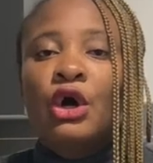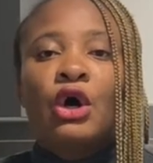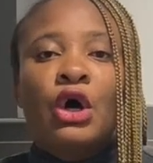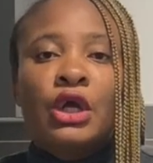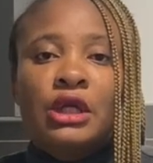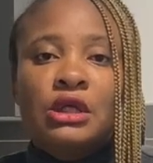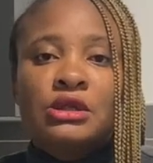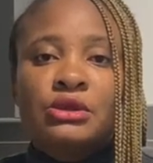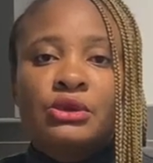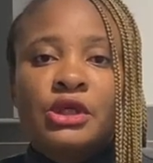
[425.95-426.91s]
all you need
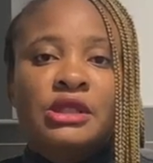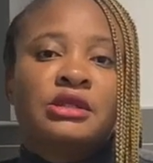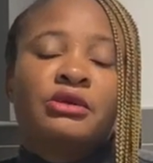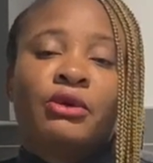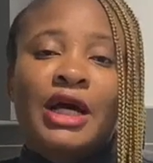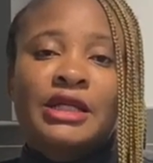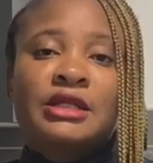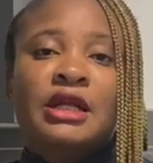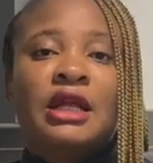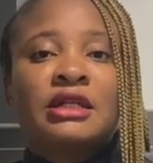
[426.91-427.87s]
to do is write
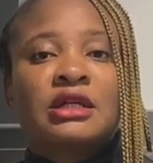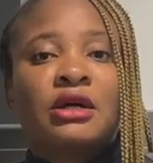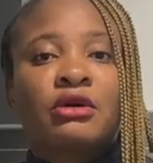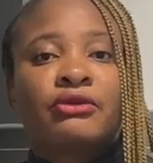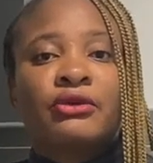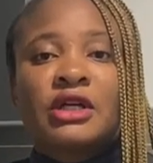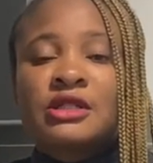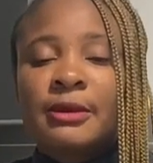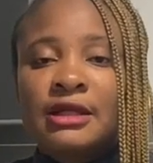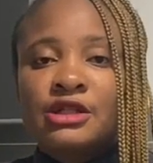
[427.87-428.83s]
a letter of
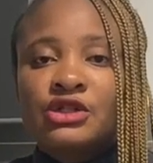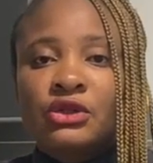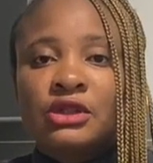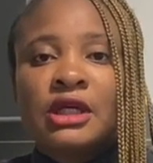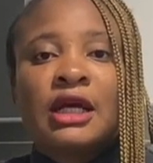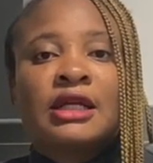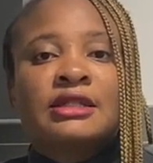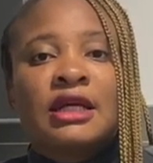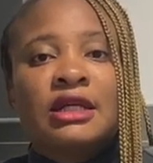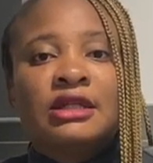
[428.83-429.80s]
explanation
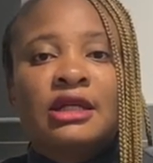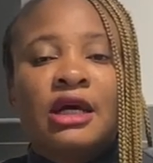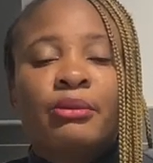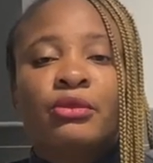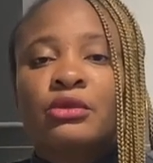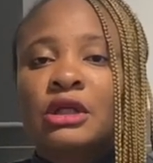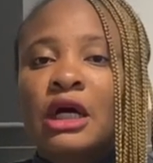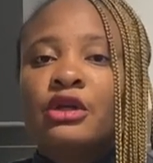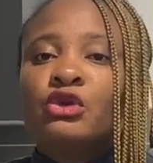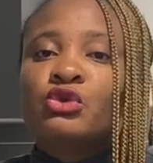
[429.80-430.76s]
telling them
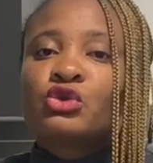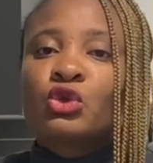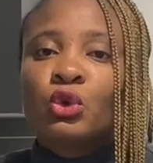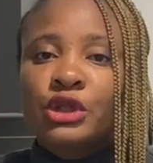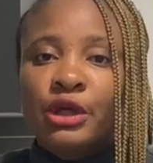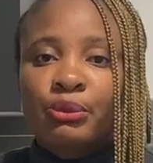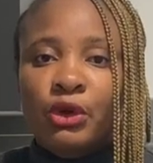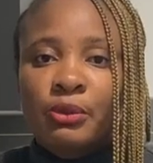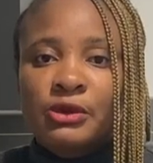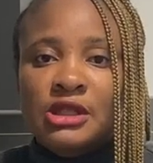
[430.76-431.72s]
that you sold a
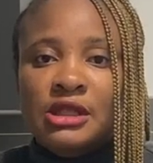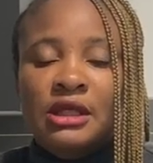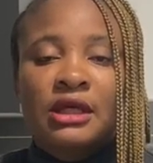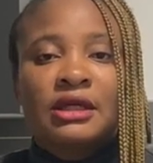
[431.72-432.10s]
property.